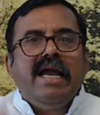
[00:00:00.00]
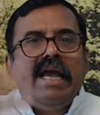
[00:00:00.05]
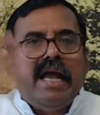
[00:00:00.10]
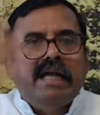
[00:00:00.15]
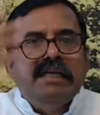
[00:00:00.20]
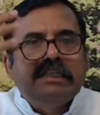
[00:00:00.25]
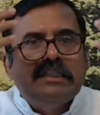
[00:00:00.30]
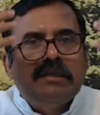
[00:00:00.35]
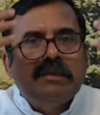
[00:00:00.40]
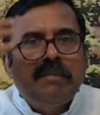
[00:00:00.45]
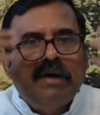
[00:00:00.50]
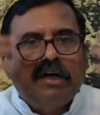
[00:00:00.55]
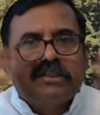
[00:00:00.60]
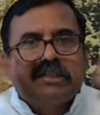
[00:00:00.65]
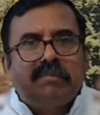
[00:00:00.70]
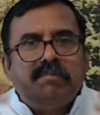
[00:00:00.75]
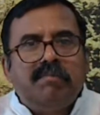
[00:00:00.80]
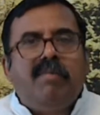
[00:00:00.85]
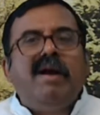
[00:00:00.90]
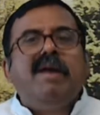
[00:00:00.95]
exist because
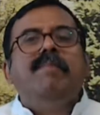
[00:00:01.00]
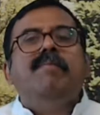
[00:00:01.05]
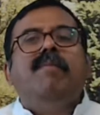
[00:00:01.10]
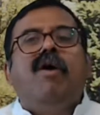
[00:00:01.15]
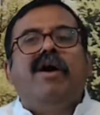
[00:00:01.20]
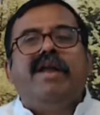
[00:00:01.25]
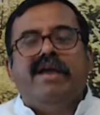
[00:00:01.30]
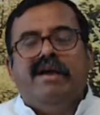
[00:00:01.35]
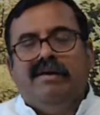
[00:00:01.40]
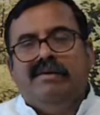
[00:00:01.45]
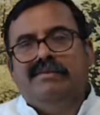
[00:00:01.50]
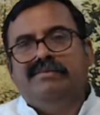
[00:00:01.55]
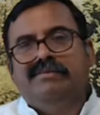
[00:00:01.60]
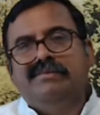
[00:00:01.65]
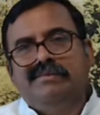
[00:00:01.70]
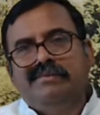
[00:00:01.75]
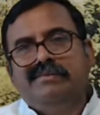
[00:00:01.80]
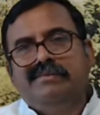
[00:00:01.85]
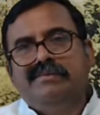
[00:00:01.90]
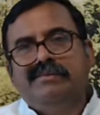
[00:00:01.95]
of my body.
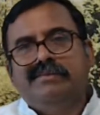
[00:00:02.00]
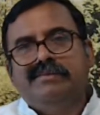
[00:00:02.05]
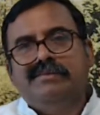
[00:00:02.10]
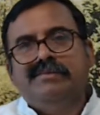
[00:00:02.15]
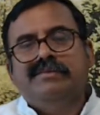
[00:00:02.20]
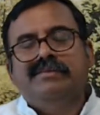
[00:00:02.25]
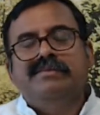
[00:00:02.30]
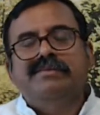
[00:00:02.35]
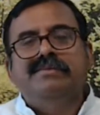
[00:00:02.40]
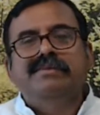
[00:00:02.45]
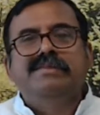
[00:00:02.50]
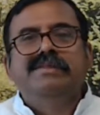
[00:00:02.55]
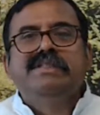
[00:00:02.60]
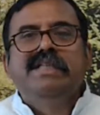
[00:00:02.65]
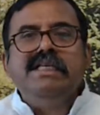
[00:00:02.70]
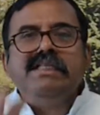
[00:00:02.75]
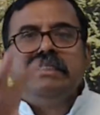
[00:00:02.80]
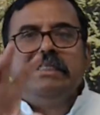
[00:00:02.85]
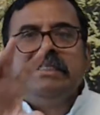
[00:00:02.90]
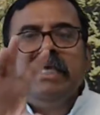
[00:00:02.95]

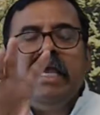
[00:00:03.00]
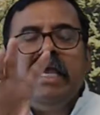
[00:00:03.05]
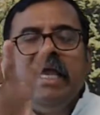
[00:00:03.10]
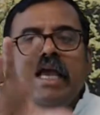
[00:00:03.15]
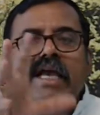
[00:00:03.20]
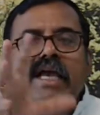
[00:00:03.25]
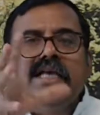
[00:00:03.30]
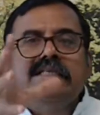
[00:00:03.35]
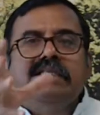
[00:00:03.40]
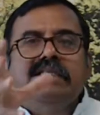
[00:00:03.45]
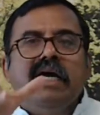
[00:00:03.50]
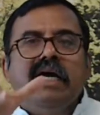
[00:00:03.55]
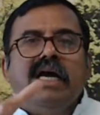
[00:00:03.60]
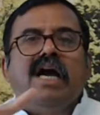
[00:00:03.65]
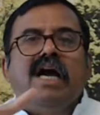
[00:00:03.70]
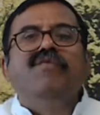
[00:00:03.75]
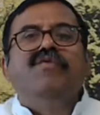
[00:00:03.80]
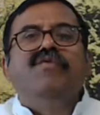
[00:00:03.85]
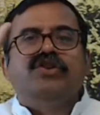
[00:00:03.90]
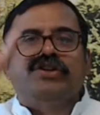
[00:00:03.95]
This is the
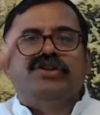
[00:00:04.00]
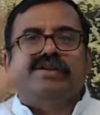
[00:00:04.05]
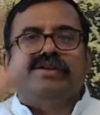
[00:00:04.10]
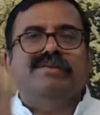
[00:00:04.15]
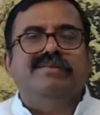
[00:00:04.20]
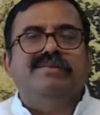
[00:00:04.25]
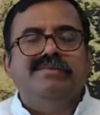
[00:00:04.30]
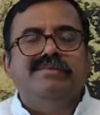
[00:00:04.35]
confusion.